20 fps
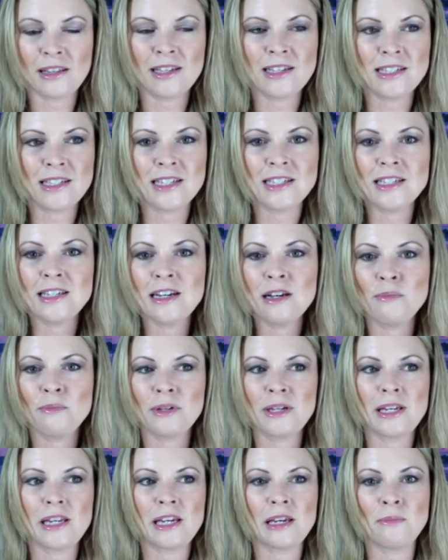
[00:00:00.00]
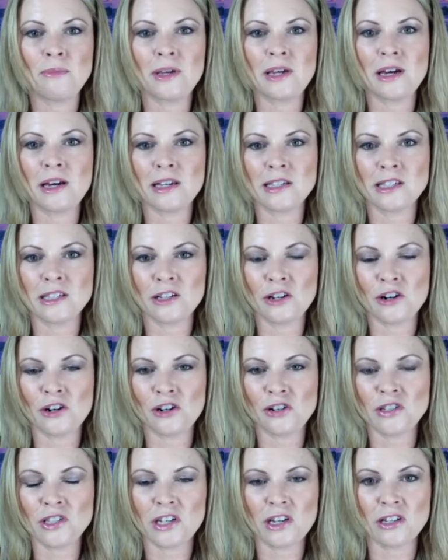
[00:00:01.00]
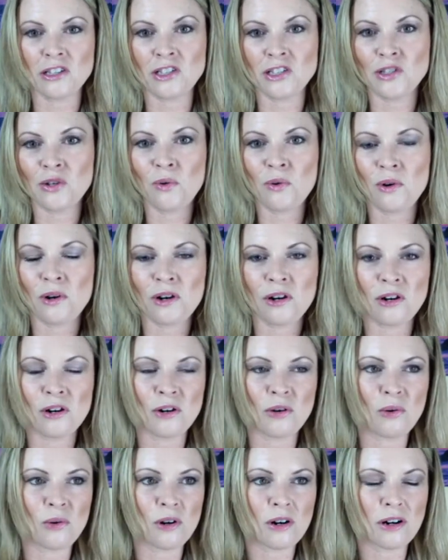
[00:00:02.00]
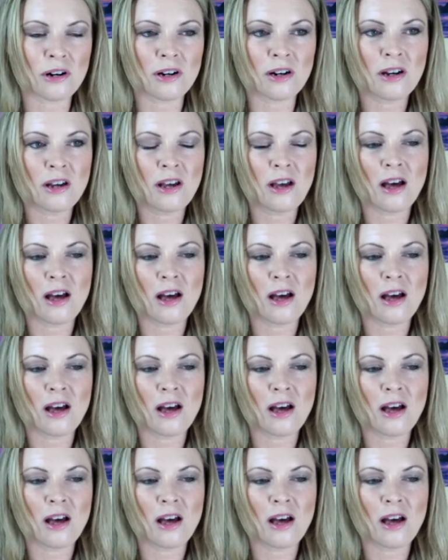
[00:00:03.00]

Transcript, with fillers: This isn't a bleeding because there's a sore or